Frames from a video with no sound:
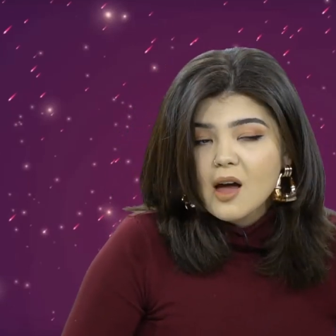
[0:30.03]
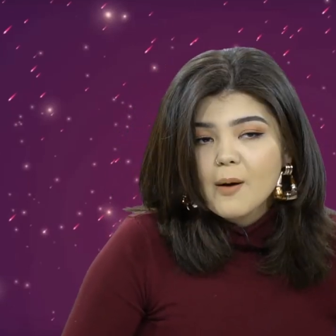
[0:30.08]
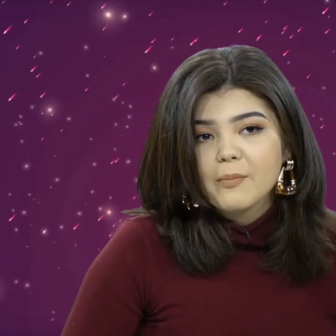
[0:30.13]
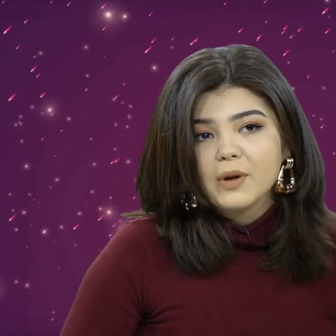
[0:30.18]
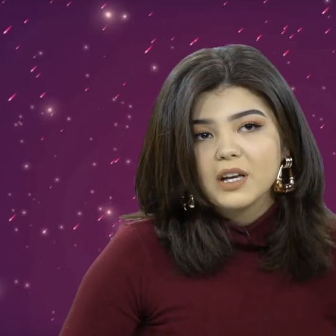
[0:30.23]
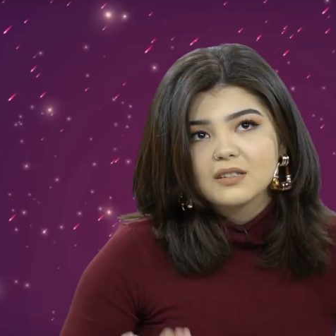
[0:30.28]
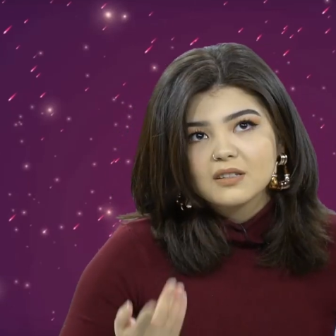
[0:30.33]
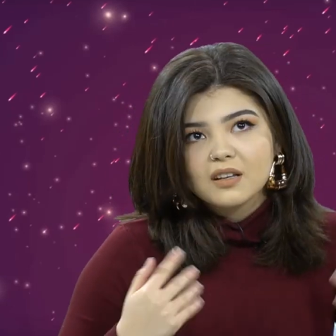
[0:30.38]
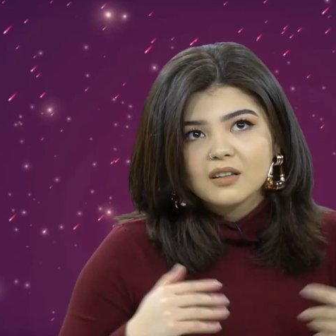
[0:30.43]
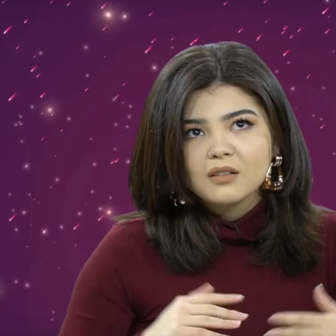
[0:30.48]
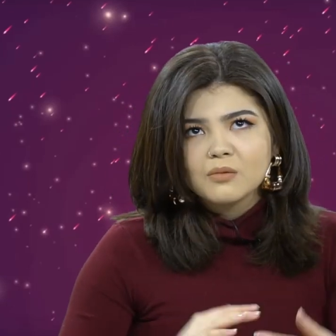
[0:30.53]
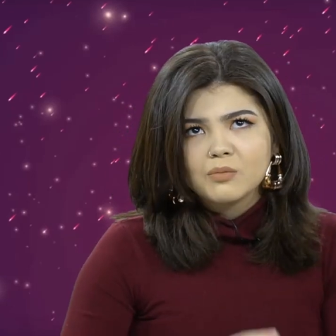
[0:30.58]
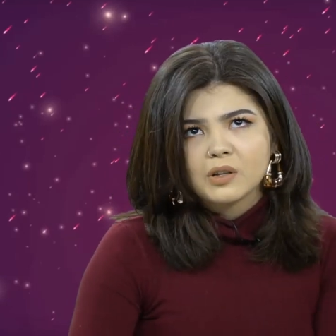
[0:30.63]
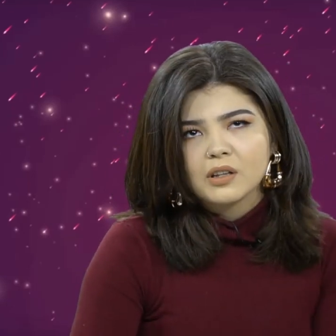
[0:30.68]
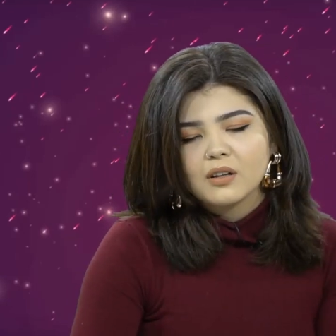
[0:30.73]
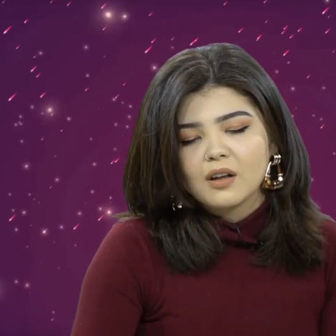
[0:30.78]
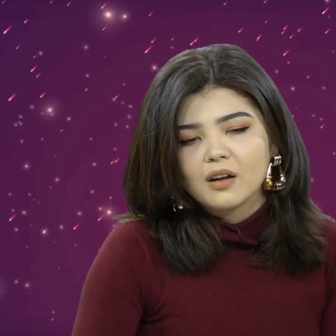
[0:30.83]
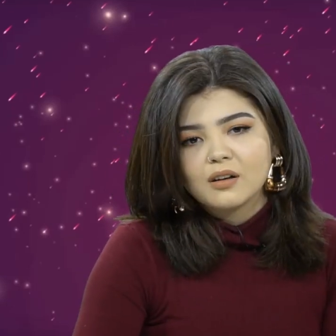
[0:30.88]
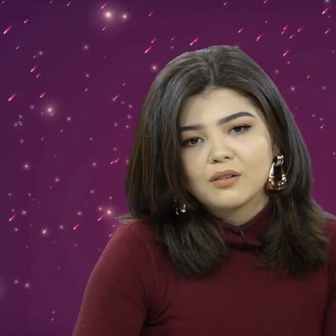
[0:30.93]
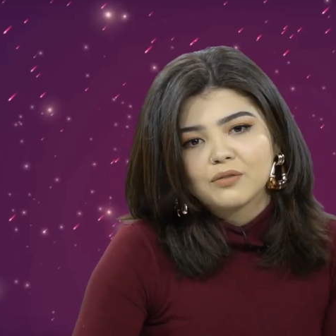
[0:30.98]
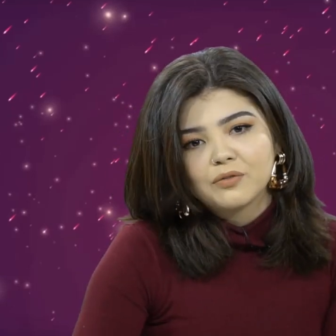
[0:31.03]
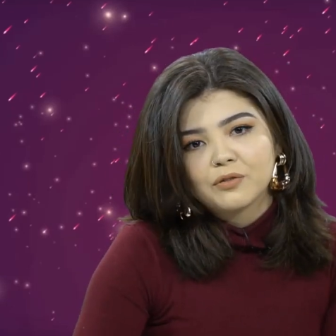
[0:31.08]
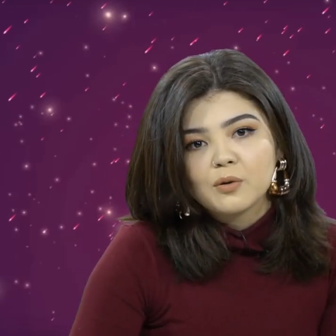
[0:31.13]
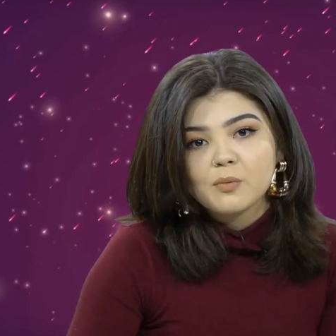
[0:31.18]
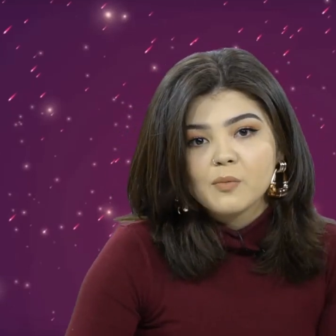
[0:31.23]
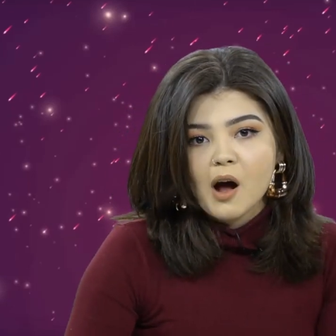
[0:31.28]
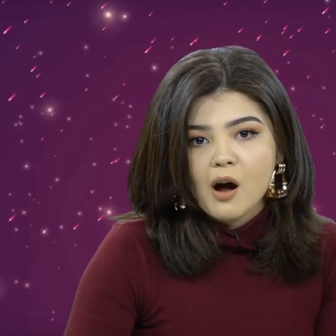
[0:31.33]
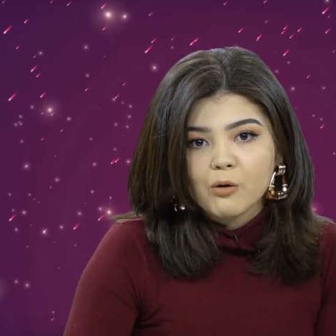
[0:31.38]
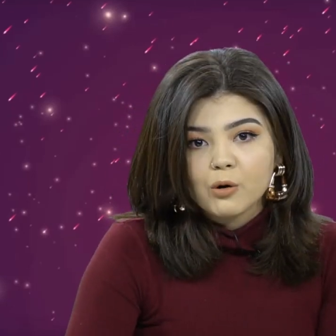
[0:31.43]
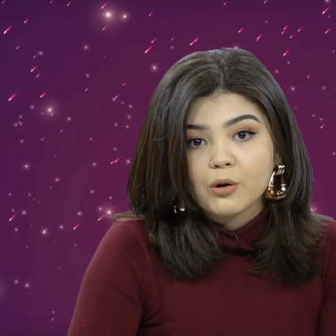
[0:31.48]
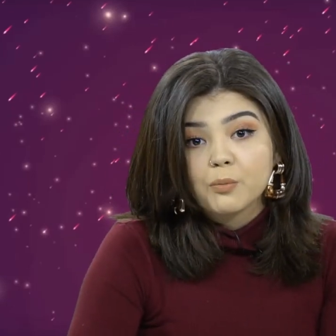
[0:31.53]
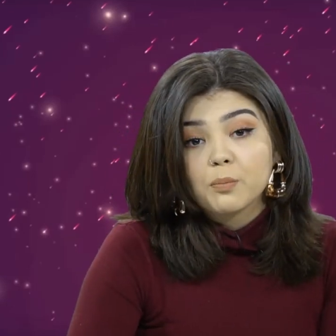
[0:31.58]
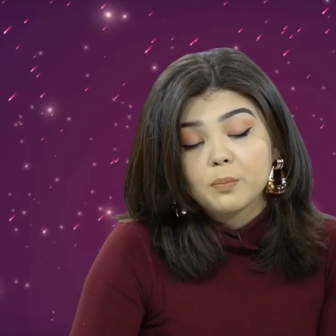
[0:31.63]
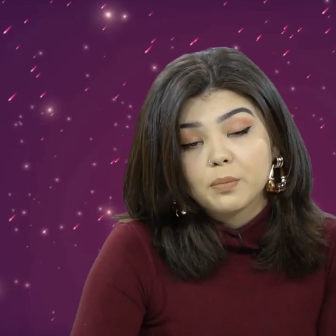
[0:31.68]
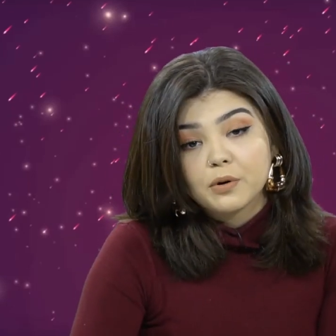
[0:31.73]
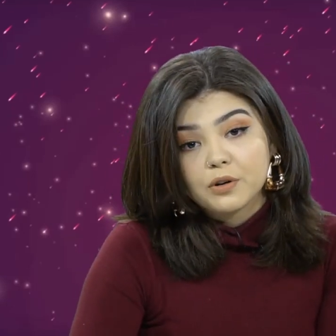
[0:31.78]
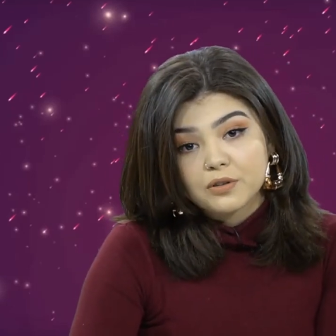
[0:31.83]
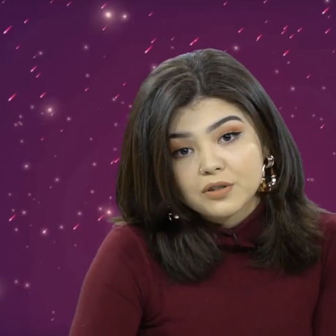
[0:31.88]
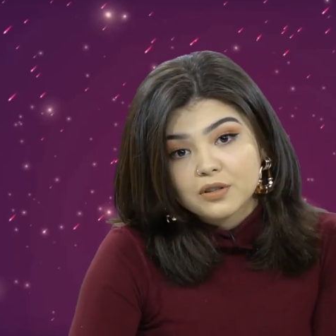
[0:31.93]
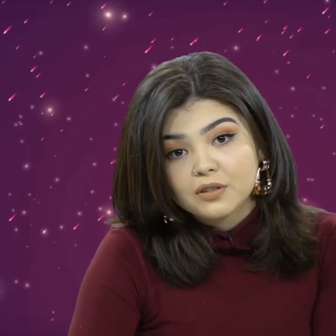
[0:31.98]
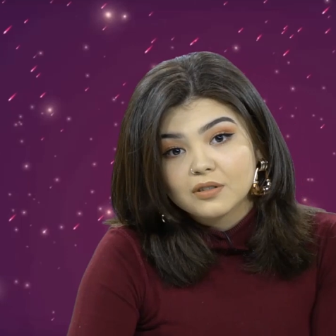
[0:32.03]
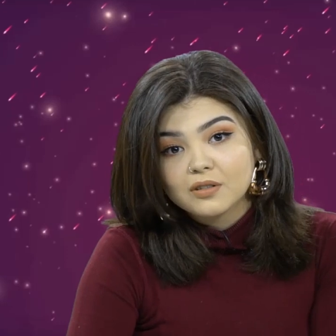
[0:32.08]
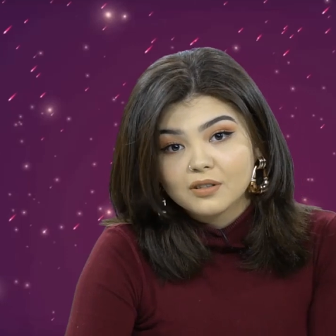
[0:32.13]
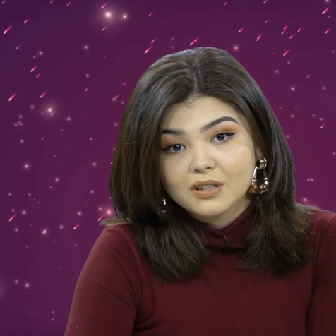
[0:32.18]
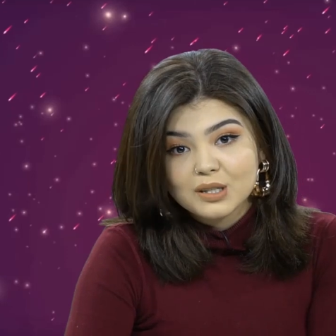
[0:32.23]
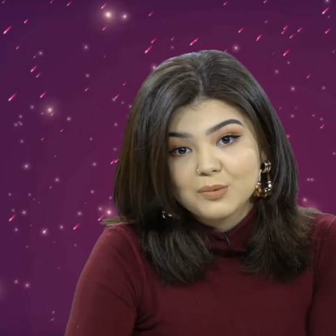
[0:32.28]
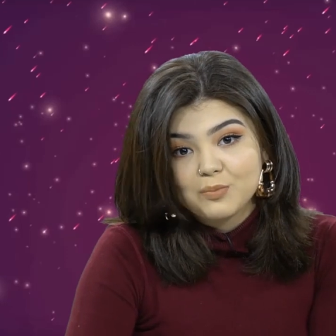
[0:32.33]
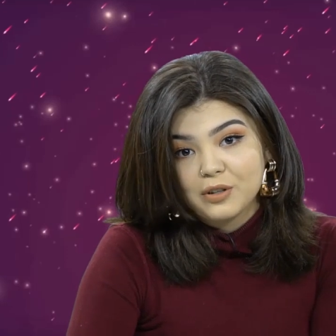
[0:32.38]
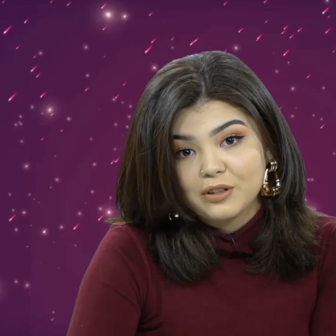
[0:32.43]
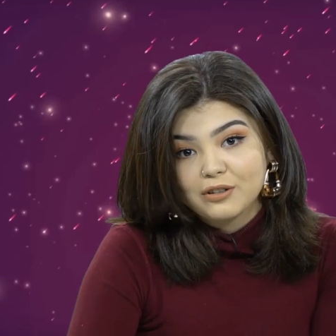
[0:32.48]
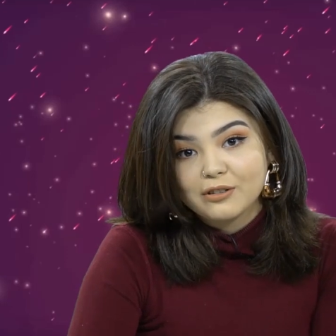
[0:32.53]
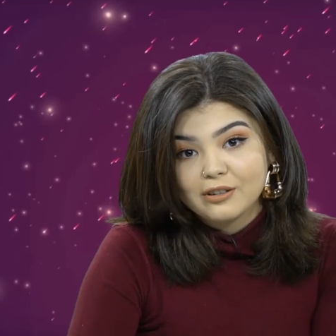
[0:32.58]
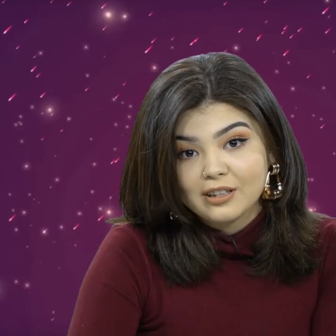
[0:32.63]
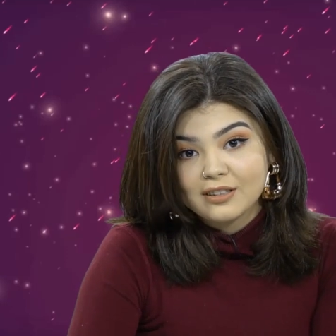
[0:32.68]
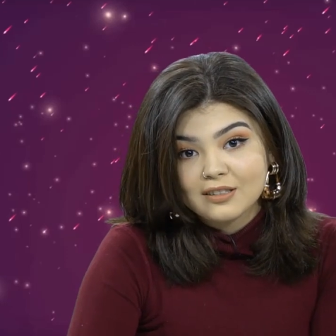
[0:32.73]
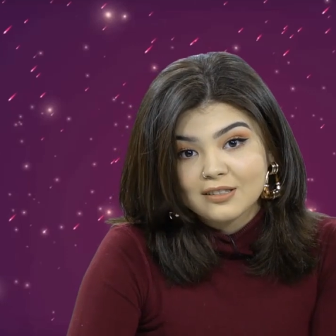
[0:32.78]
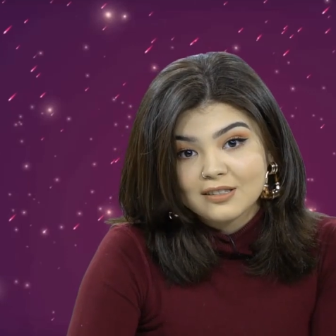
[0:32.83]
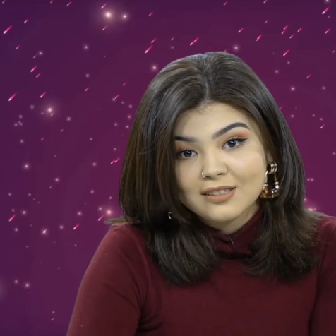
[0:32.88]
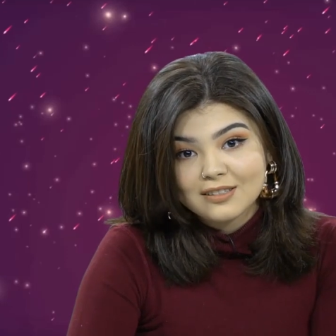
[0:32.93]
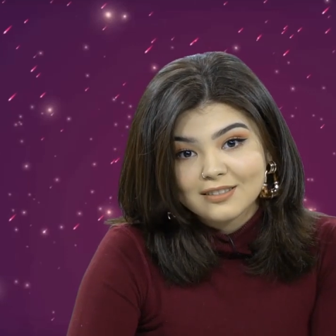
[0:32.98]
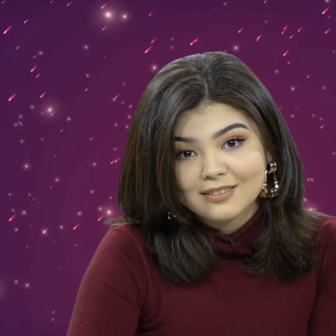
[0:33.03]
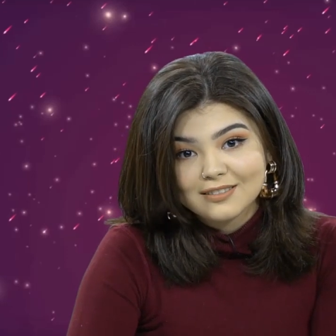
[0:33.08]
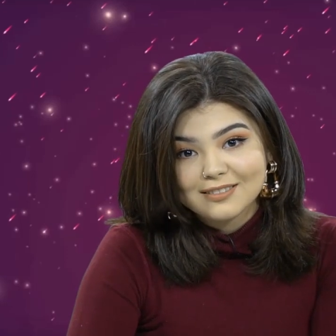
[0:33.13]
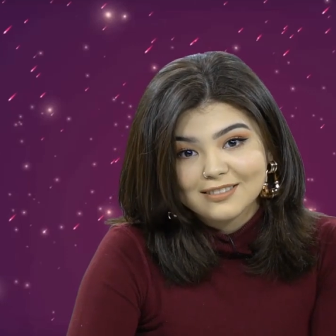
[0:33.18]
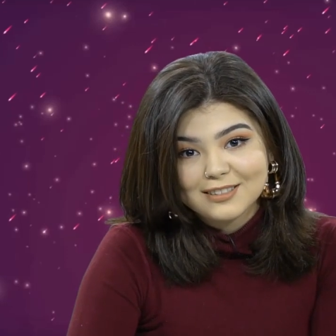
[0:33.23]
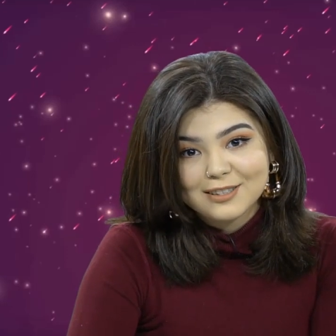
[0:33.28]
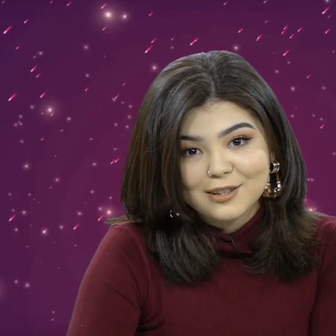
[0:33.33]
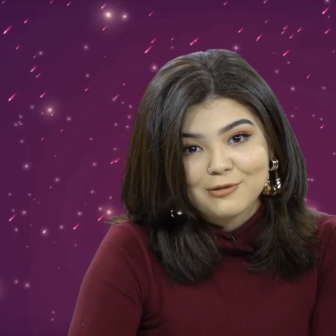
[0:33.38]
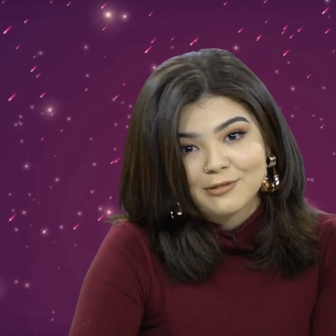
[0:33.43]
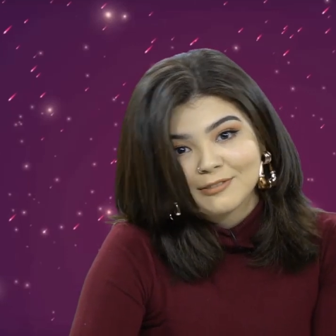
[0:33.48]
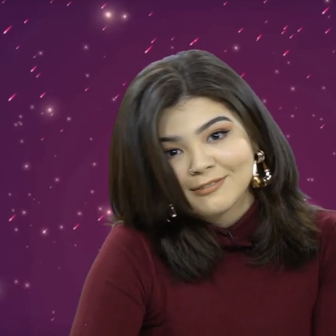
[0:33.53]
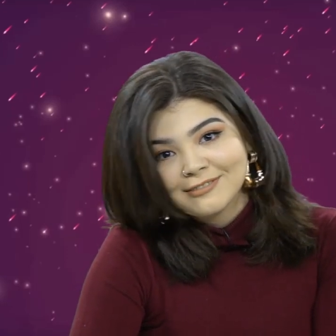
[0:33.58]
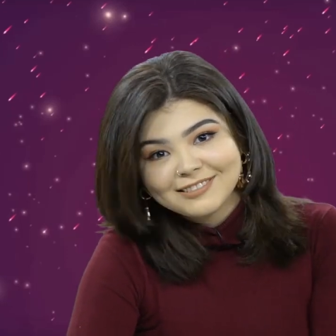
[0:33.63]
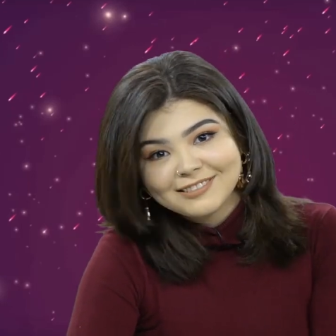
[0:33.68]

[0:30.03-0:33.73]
It's going to be like from our personal experience. So,